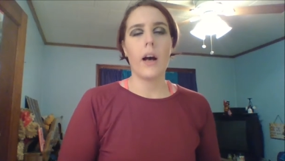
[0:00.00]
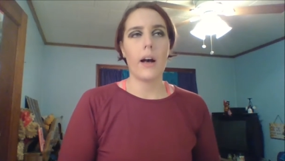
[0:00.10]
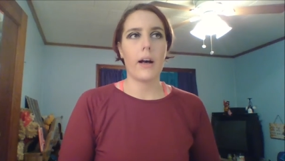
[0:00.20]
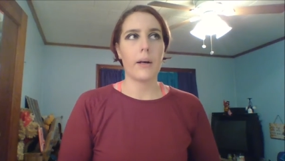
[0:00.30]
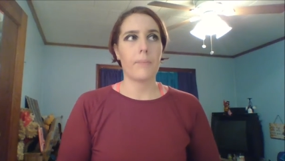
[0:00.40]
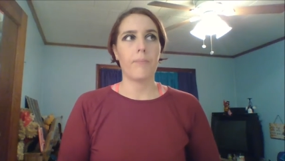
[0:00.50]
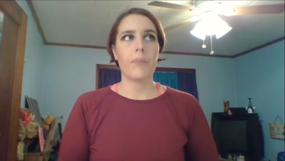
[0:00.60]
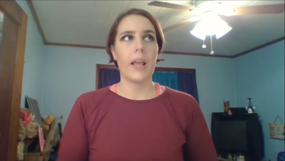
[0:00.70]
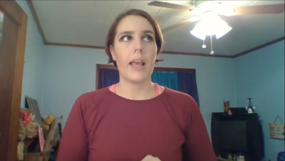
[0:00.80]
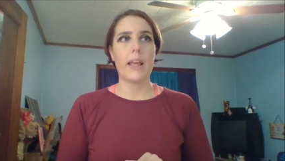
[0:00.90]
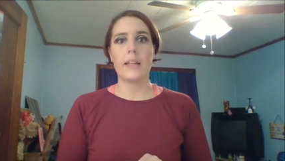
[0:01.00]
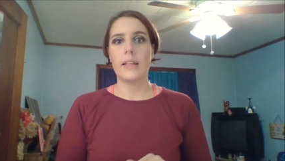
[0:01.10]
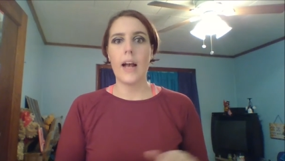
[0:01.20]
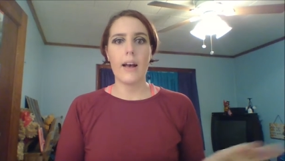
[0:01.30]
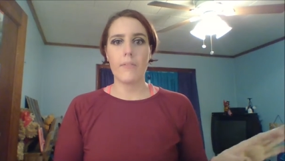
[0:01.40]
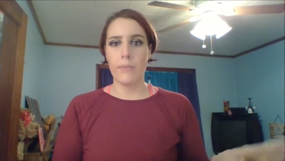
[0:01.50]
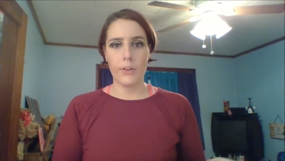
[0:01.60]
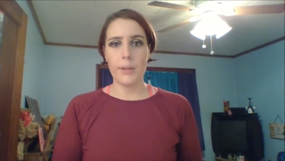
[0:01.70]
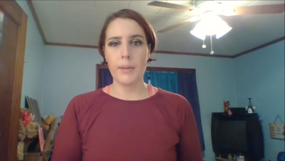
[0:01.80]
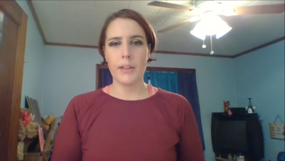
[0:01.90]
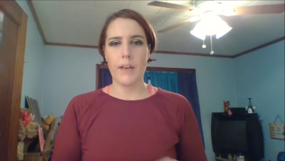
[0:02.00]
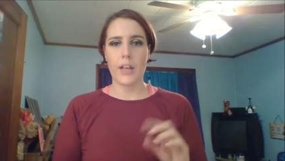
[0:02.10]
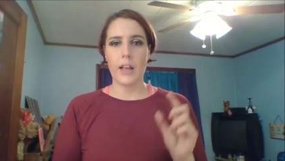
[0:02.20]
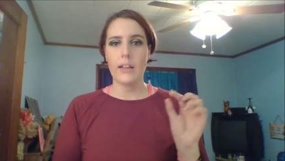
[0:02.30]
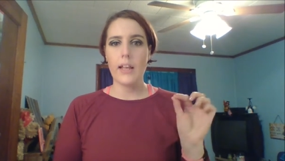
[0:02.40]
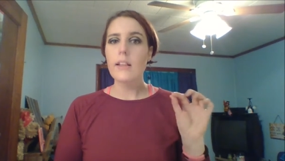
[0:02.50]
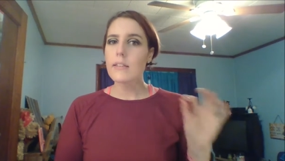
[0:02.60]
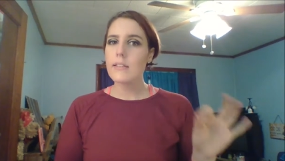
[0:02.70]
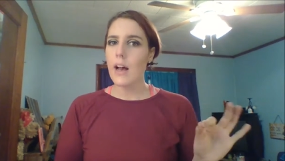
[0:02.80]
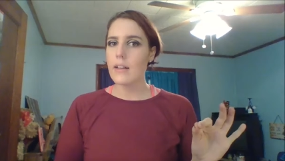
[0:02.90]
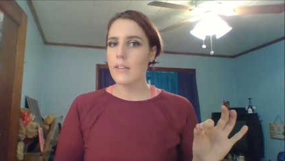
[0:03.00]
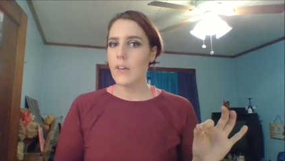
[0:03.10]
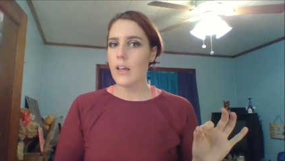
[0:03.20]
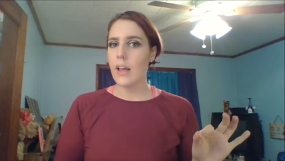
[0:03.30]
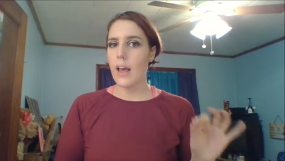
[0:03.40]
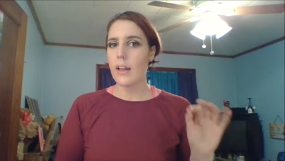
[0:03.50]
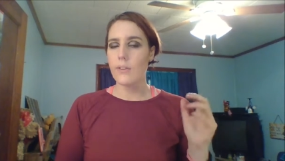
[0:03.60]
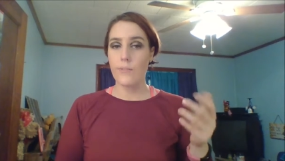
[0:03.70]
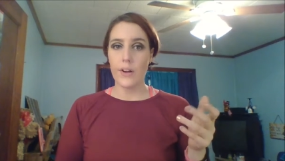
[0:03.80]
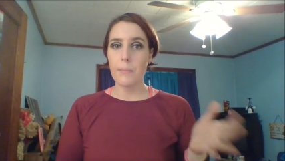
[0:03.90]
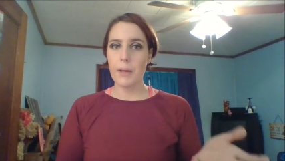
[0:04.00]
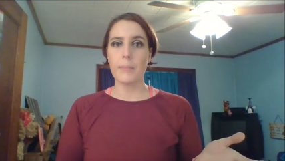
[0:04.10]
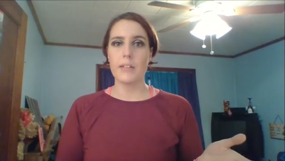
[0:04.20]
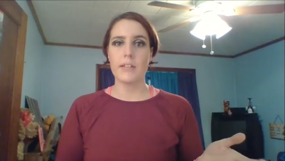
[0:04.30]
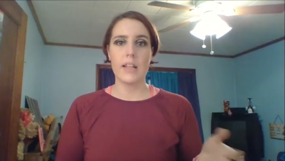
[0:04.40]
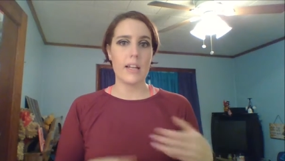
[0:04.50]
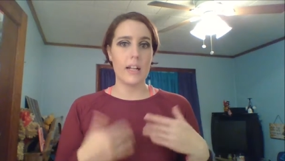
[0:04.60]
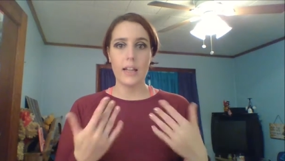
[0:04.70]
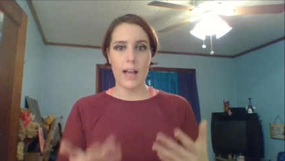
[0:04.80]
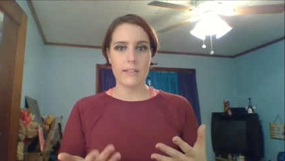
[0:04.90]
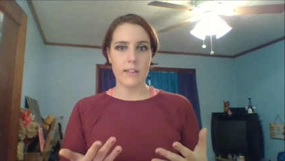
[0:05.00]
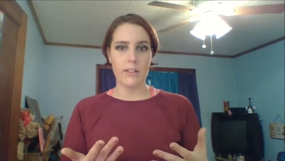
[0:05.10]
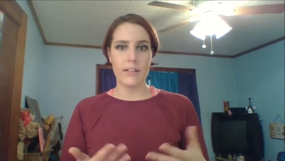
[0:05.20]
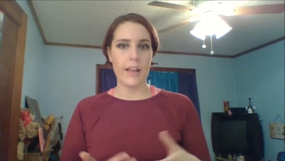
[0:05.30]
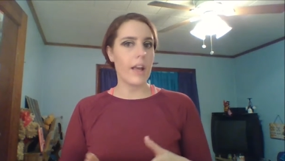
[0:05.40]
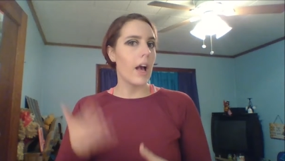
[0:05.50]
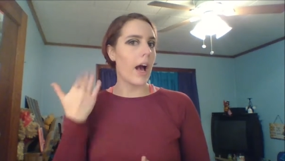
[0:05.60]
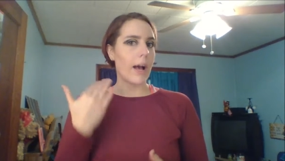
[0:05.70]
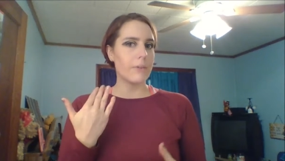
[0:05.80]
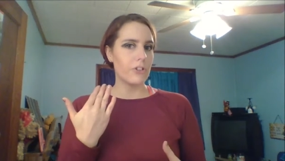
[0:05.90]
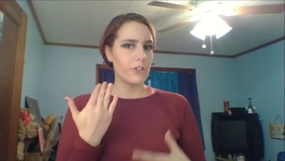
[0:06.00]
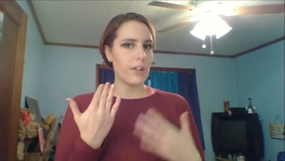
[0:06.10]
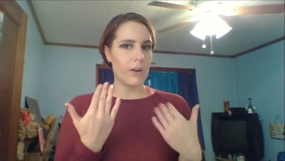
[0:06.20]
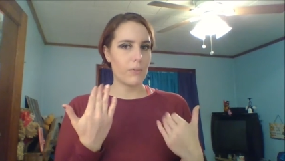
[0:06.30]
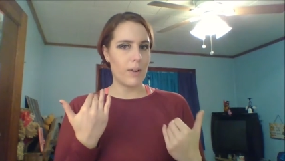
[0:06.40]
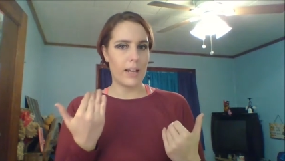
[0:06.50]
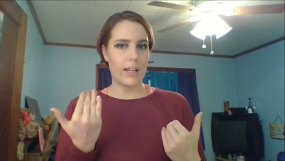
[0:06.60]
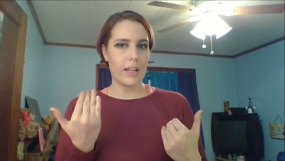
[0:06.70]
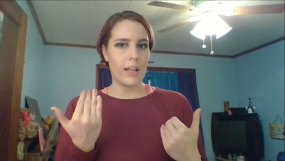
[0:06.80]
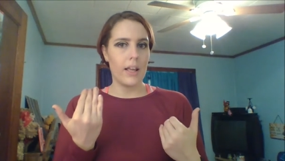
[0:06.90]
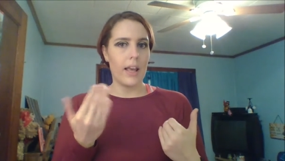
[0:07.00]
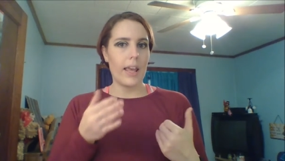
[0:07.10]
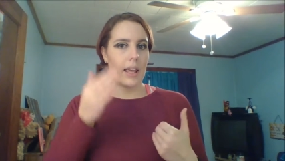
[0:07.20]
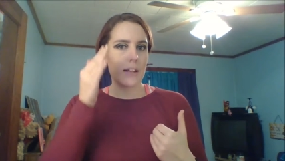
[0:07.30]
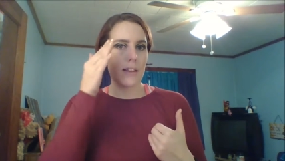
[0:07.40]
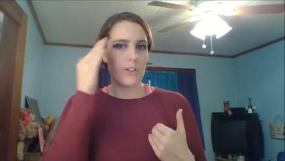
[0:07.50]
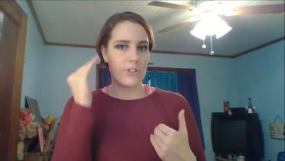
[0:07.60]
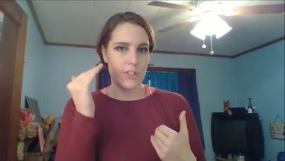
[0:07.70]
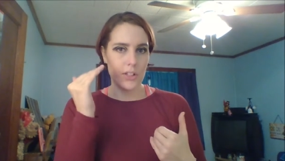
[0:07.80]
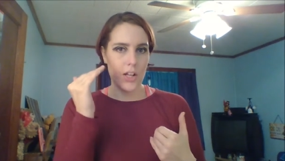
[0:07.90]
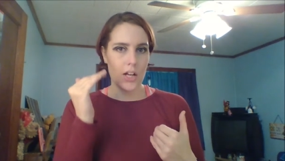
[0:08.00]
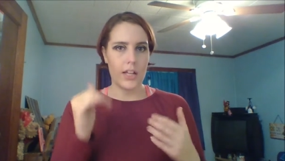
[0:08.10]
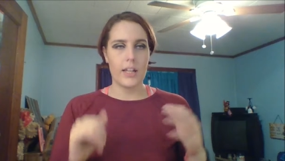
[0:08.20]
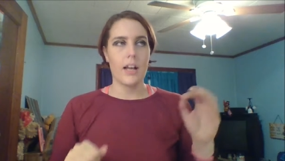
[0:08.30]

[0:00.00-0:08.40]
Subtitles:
And yeah, I've really been loving it. I like the size of it, and it's very pigmented, and it lasts all day. I was just out running, and they're still on.